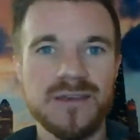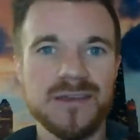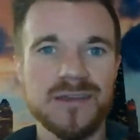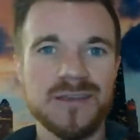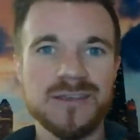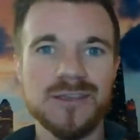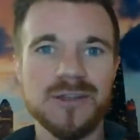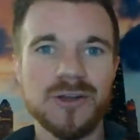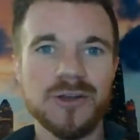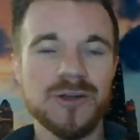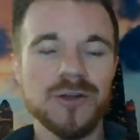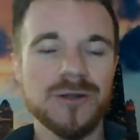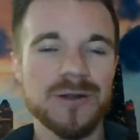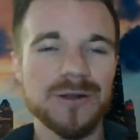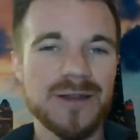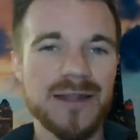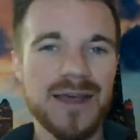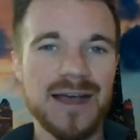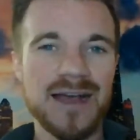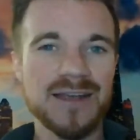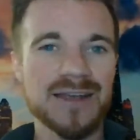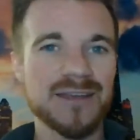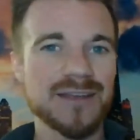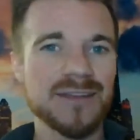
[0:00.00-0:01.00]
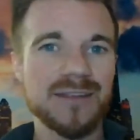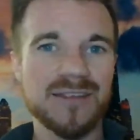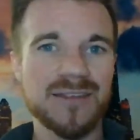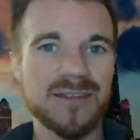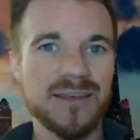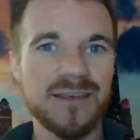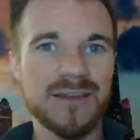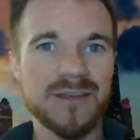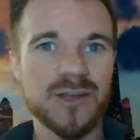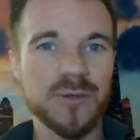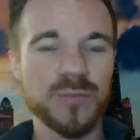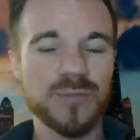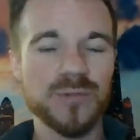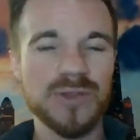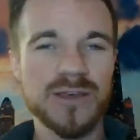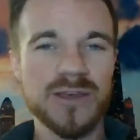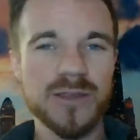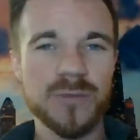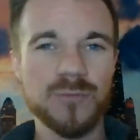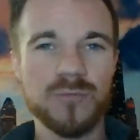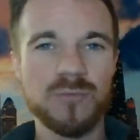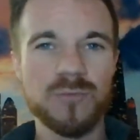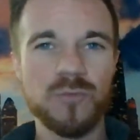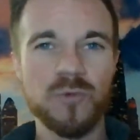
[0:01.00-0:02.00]
you're not going to sell your
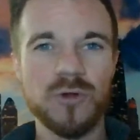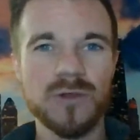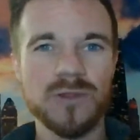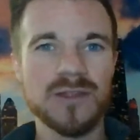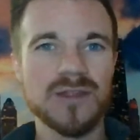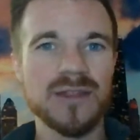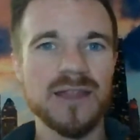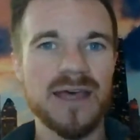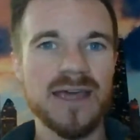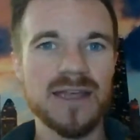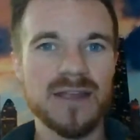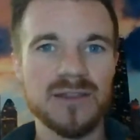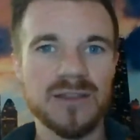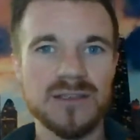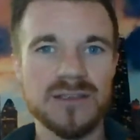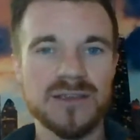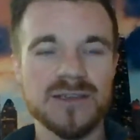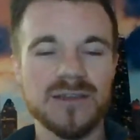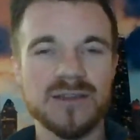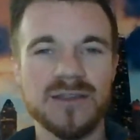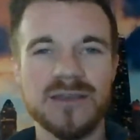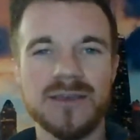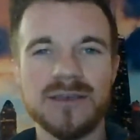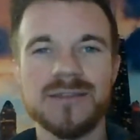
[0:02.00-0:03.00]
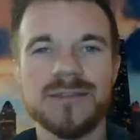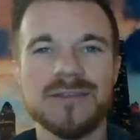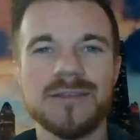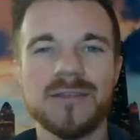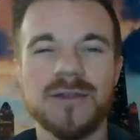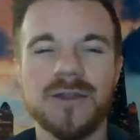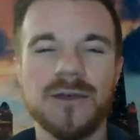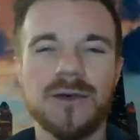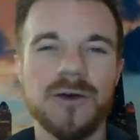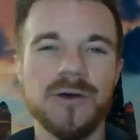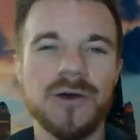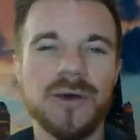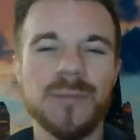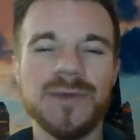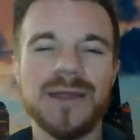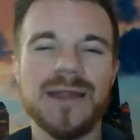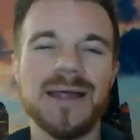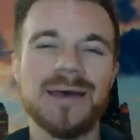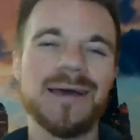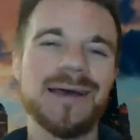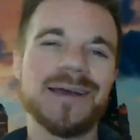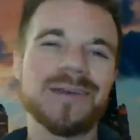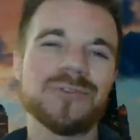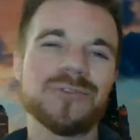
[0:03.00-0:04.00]
place more than likely unless,
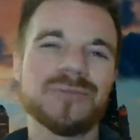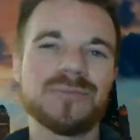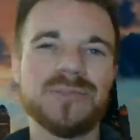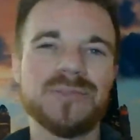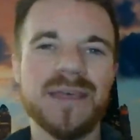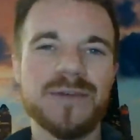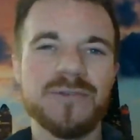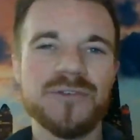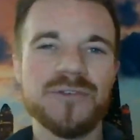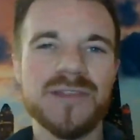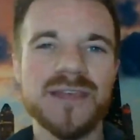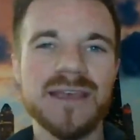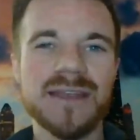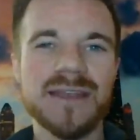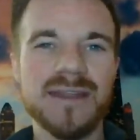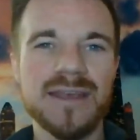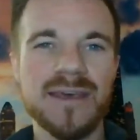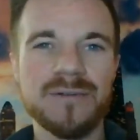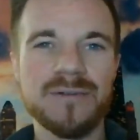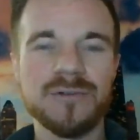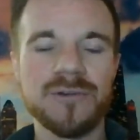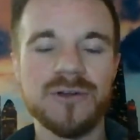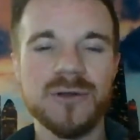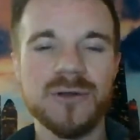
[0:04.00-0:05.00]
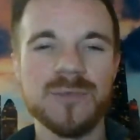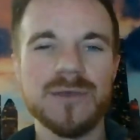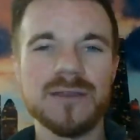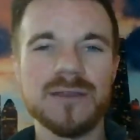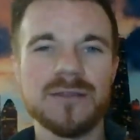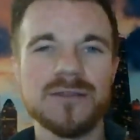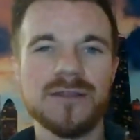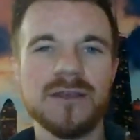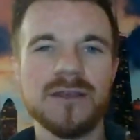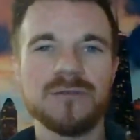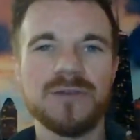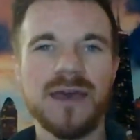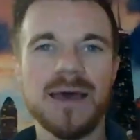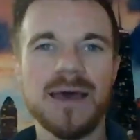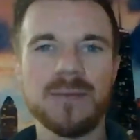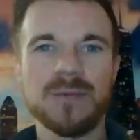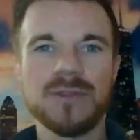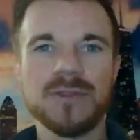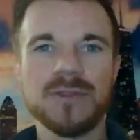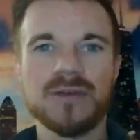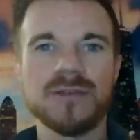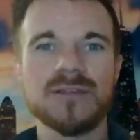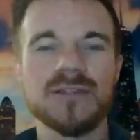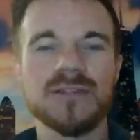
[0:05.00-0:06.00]
I should never say never. I mean, stuff
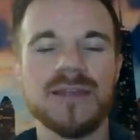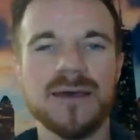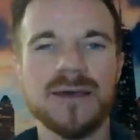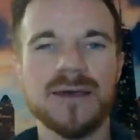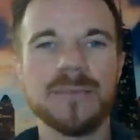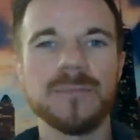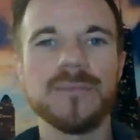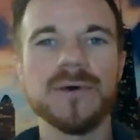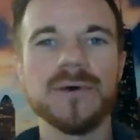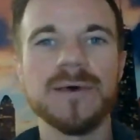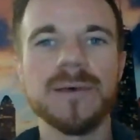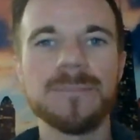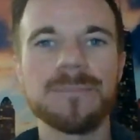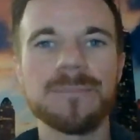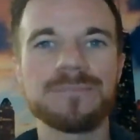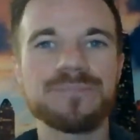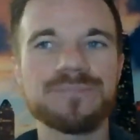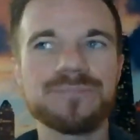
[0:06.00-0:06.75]
happens all the time, but,